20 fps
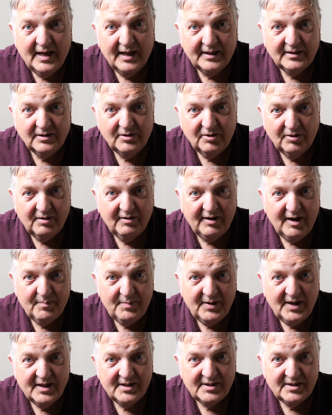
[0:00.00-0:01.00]
at another
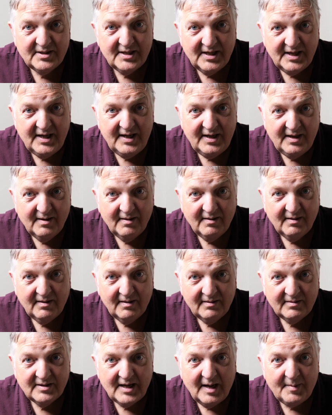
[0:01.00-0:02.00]
APS-C
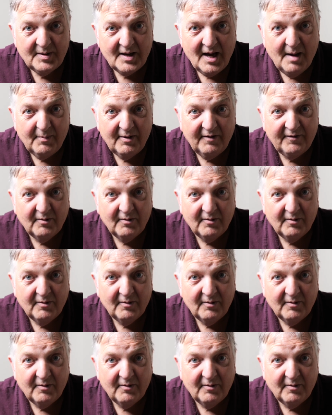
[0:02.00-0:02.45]
type camera.